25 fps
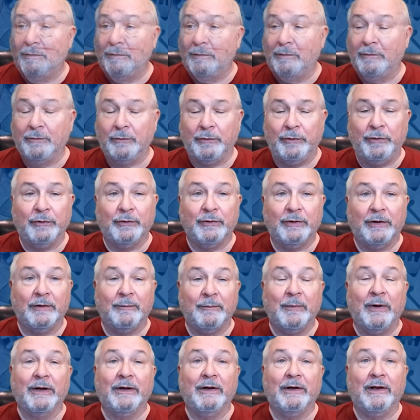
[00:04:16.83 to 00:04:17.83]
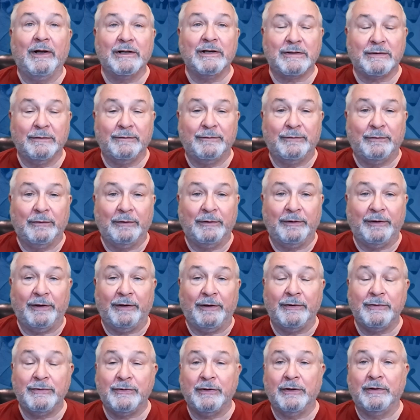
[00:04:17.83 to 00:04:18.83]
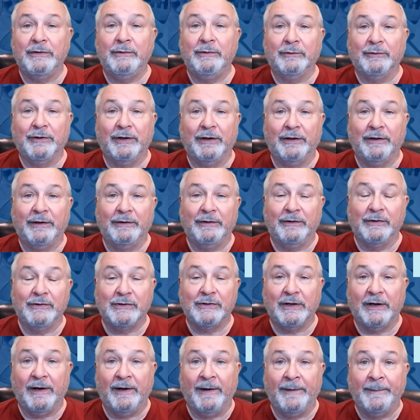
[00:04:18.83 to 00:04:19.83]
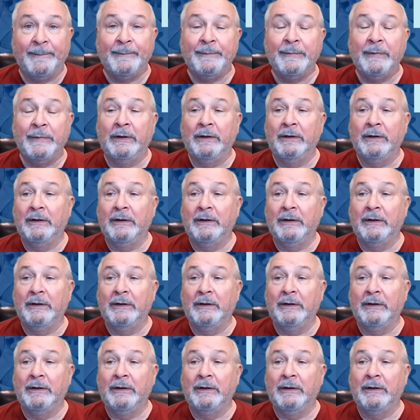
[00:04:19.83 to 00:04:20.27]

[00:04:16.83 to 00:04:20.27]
You'll take my class for 4 days, then you'll take an exam.